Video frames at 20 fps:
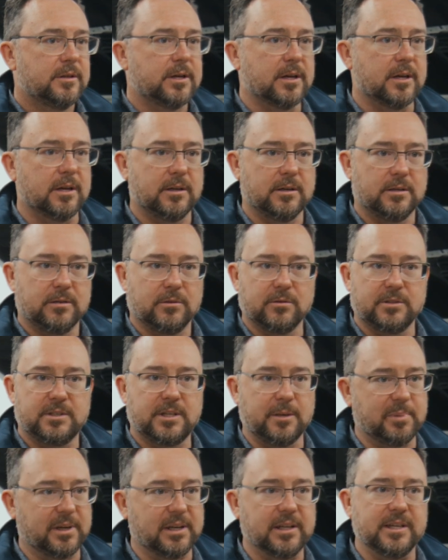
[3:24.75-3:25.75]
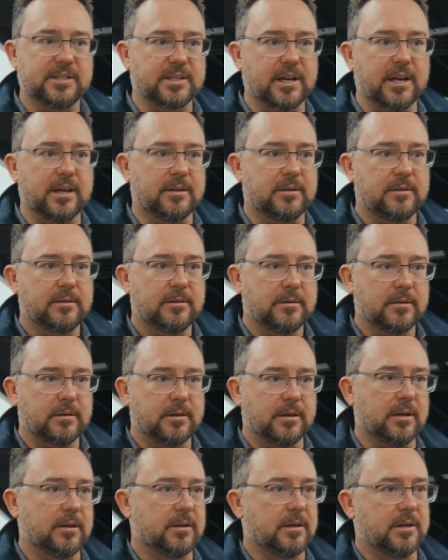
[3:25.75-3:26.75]
uh, typically take
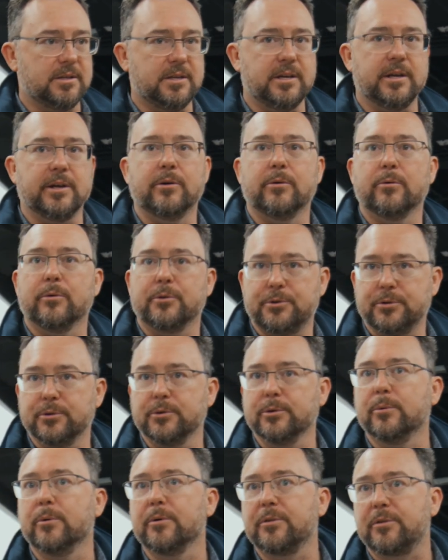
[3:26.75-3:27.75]
a, a year or two or